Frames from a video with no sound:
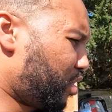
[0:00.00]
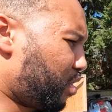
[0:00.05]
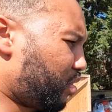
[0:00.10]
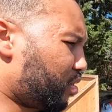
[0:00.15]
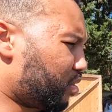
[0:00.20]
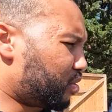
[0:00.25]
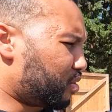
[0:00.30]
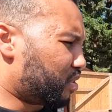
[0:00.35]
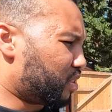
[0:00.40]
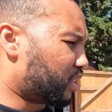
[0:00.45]

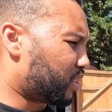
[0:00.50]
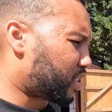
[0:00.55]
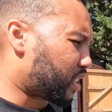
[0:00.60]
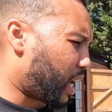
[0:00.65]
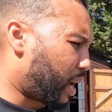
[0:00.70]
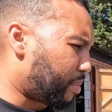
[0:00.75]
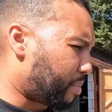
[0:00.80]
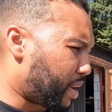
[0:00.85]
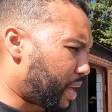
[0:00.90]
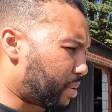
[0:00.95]
little
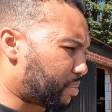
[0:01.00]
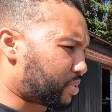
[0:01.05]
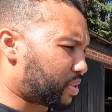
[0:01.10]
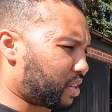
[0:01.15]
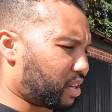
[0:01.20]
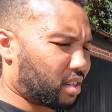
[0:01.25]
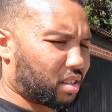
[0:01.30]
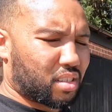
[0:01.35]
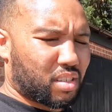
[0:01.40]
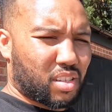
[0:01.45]
time lapse
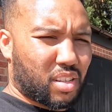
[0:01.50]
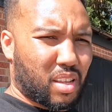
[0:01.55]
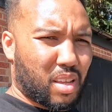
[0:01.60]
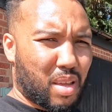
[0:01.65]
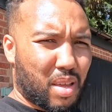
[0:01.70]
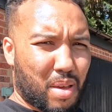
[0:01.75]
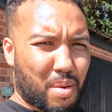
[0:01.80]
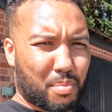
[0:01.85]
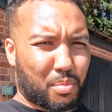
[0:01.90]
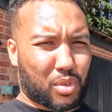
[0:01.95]
and
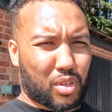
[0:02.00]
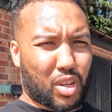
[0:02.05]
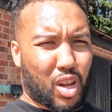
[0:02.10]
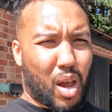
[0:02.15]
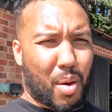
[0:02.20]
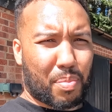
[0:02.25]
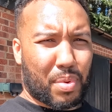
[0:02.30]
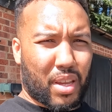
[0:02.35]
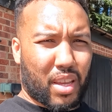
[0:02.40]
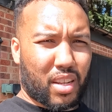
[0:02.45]
put the
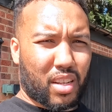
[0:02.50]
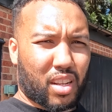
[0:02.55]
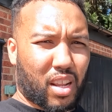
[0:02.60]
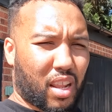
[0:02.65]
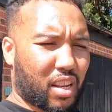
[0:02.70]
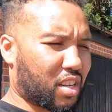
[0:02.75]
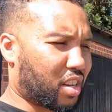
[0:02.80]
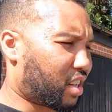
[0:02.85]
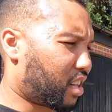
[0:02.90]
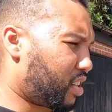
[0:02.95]
carpet in
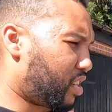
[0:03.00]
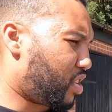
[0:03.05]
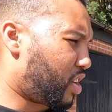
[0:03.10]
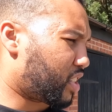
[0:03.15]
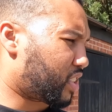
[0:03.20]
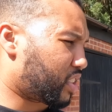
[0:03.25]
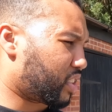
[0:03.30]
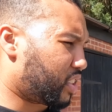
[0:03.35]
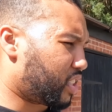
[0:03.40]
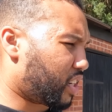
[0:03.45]
and you
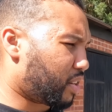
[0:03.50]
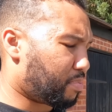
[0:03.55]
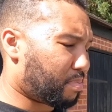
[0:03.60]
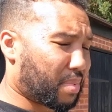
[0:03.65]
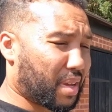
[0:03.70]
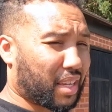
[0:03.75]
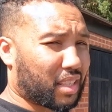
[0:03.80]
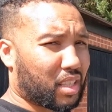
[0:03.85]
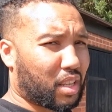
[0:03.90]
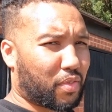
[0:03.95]
guys can see the
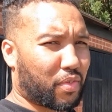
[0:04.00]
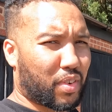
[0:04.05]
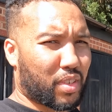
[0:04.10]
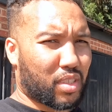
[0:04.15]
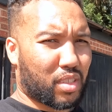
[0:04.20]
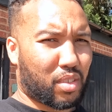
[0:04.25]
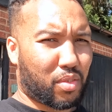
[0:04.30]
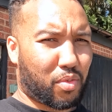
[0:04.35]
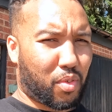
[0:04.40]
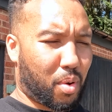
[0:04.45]
big
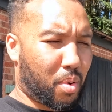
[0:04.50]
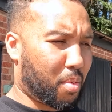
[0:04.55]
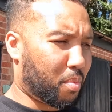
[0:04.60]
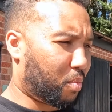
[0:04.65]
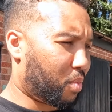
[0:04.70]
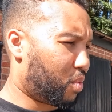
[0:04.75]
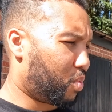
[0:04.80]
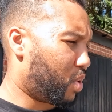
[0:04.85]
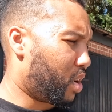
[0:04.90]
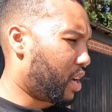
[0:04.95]
difference from
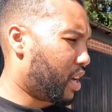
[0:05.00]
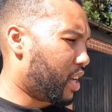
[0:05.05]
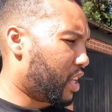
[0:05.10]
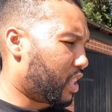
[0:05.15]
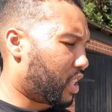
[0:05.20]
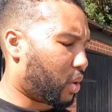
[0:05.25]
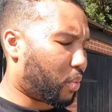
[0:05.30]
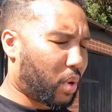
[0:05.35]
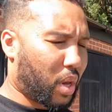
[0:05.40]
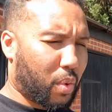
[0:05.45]

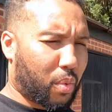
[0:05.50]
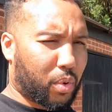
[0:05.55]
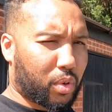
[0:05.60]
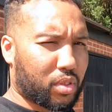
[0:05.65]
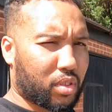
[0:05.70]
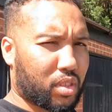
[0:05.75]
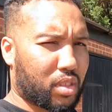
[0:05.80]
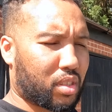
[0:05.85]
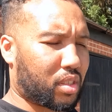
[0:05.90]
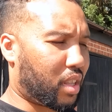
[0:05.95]
the way it
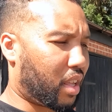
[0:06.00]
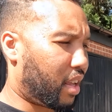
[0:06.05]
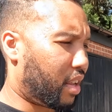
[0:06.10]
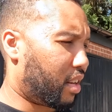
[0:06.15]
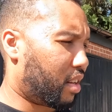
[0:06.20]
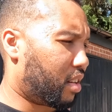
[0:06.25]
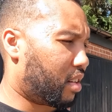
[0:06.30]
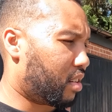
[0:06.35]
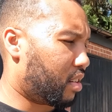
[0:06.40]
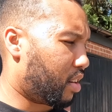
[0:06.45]
was
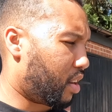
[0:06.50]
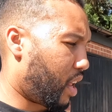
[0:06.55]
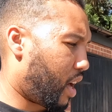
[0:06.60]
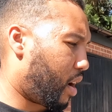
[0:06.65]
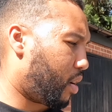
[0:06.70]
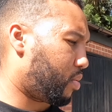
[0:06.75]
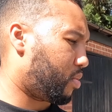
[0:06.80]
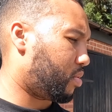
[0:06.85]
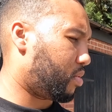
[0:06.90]
then now.